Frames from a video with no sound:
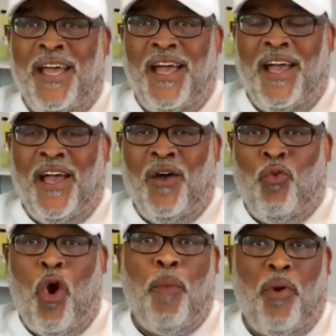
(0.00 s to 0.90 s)

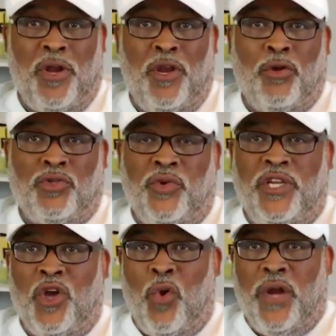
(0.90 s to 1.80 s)
Uh, Nursery
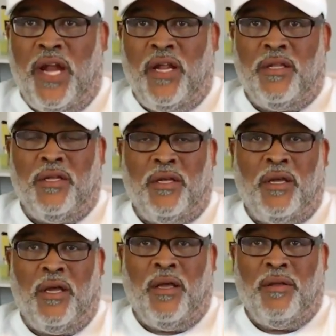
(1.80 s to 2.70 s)
donated the,
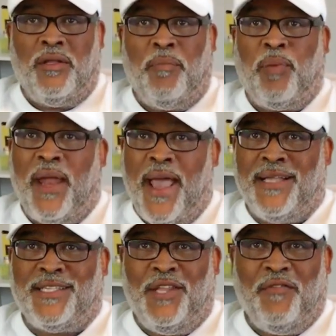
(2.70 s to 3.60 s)
uh, the
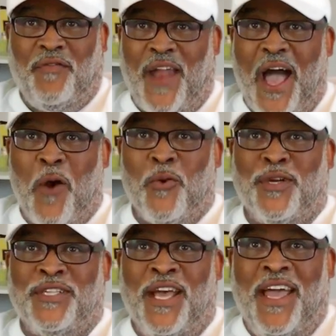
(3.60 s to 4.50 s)
plants and the
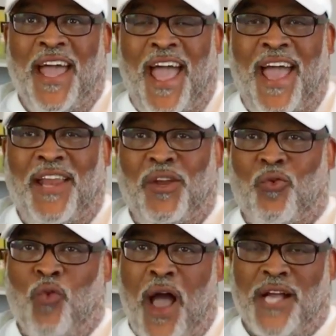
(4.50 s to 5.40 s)
flowers and the
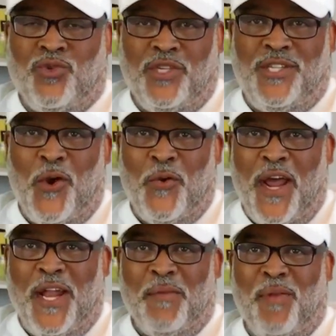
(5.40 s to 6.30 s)
rocks was
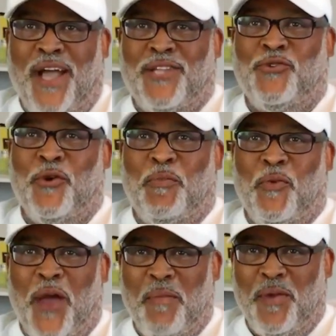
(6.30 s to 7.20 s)
donated by
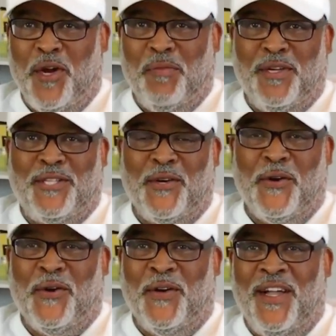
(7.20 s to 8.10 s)
AAA Building
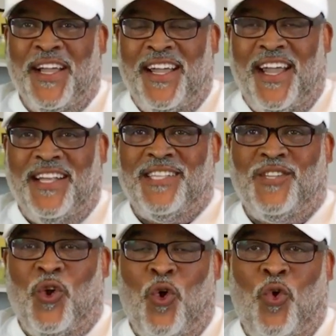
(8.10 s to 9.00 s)
Material. And
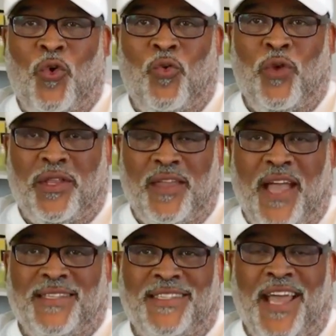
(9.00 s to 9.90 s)
so with
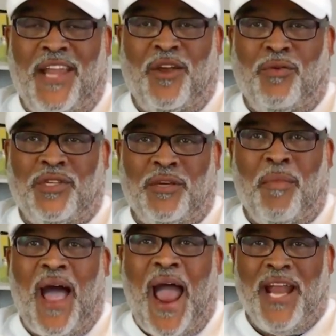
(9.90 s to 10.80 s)
that said, there were
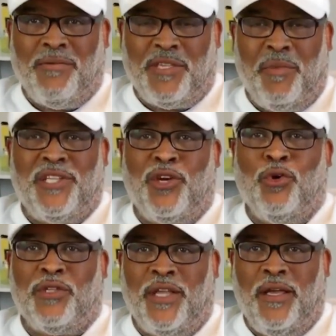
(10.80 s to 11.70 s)
some items and
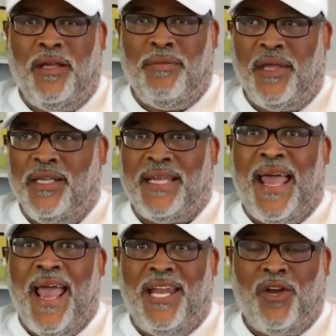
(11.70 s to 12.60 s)
material th and things that I
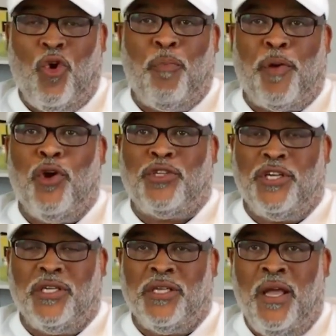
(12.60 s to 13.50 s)
had to go
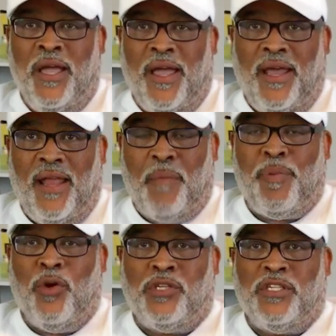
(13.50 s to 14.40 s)
purchase and I
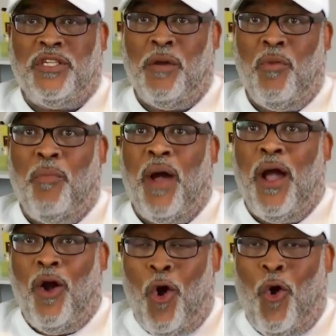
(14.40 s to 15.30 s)
purchased them on
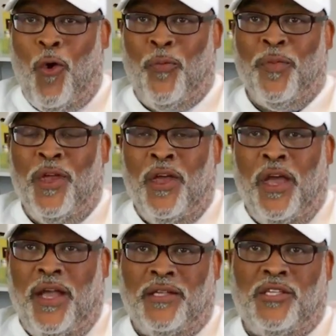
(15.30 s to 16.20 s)
my own.
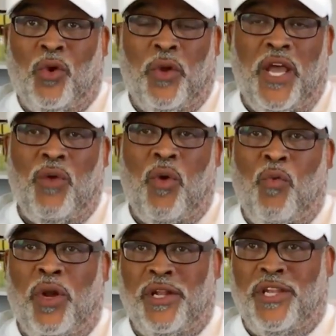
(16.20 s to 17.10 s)
And so
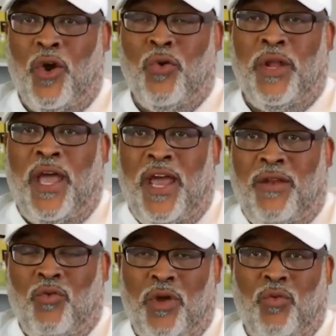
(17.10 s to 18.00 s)
anyone want to
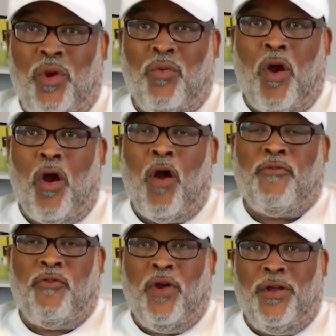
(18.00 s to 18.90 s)
donate, we, we were
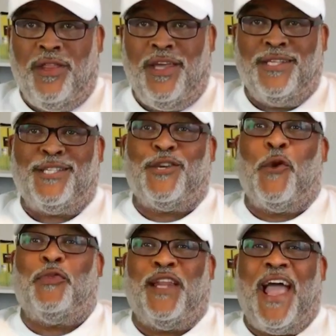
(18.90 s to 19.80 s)
offering this
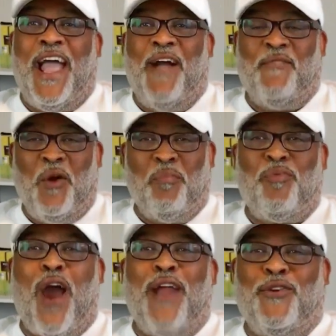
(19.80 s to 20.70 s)
shirt that I have on
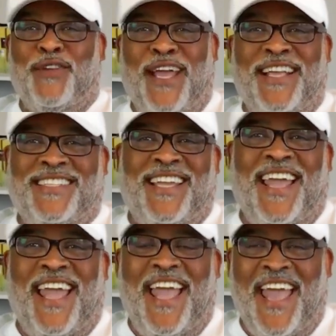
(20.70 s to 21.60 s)
Brighter Days
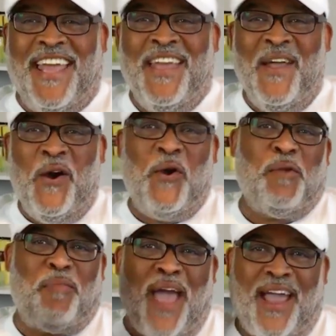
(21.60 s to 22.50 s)
Ahead. On
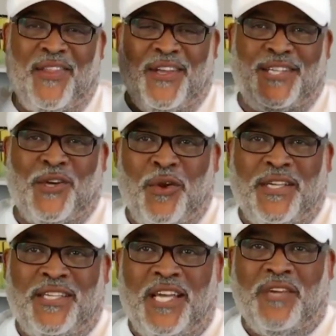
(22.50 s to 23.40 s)
the back of this shirt,
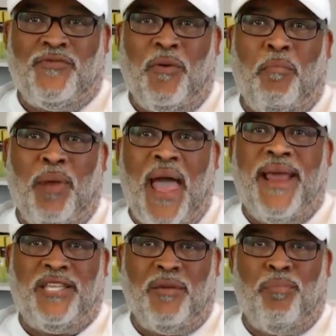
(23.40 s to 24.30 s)
it says from
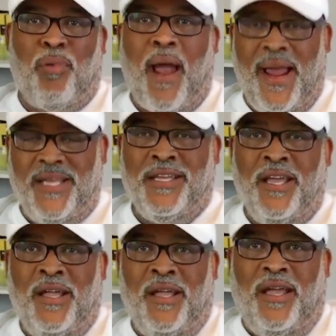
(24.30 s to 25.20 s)
blight to bright.
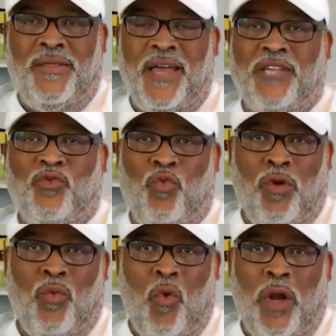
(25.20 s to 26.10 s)
And that's what
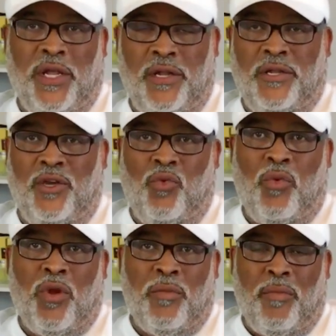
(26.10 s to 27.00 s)
we're wanting to do. We
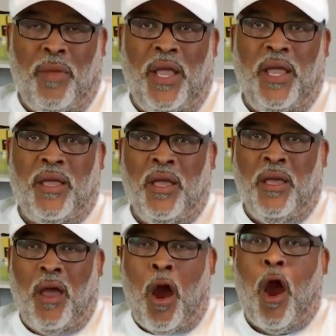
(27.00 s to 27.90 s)
want to make
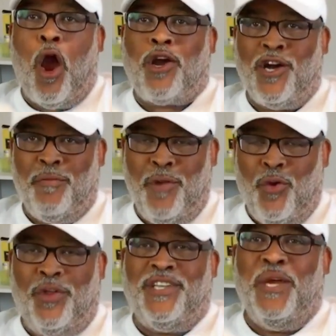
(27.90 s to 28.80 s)
our
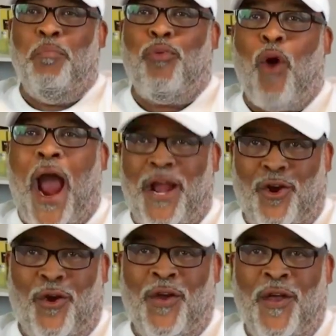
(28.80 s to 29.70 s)
community
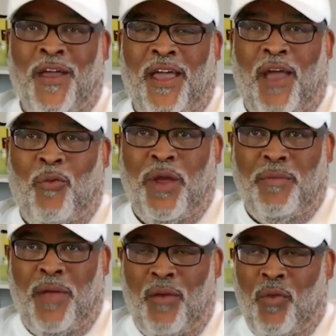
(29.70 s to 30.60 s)
brighter. And we,
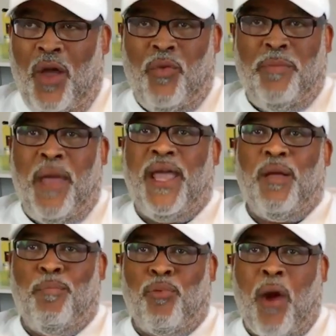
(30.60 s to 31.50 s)
and we make
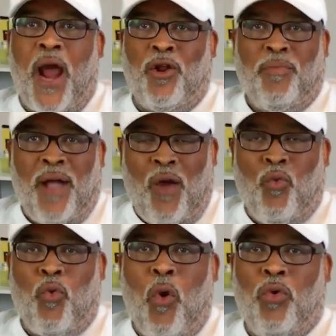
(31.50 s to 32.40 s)
it brighter by
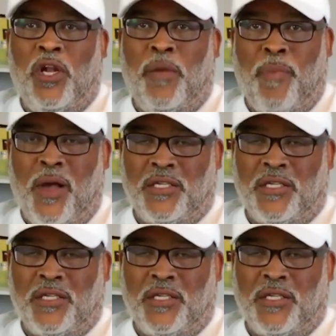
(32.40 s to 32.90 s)
rolling up our